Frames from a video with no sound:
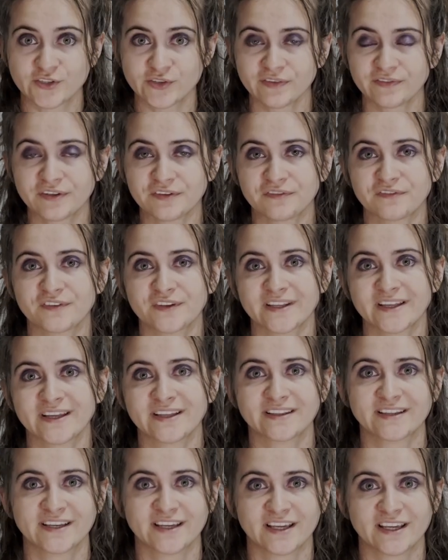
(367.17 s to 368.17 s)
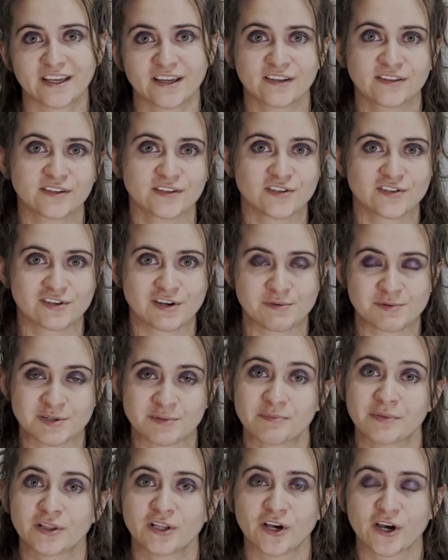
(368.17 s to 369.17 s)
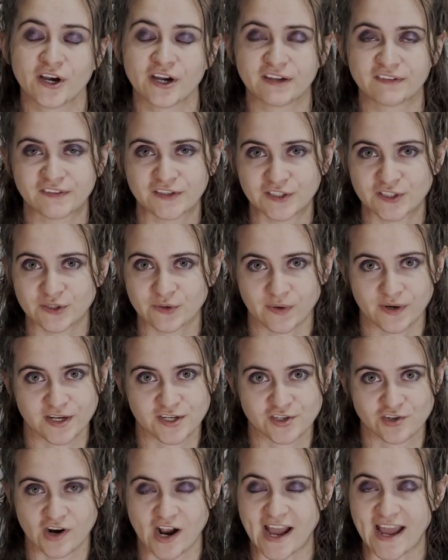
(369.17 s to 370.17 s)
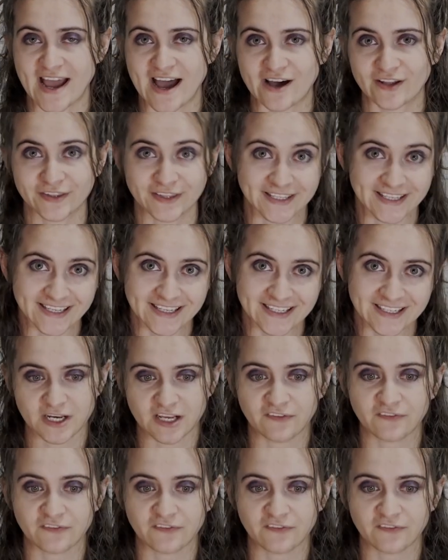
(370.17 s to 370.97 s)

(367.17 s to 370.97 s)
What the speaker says: I do have an affiliate link in the description below if you do want to try out LingQ.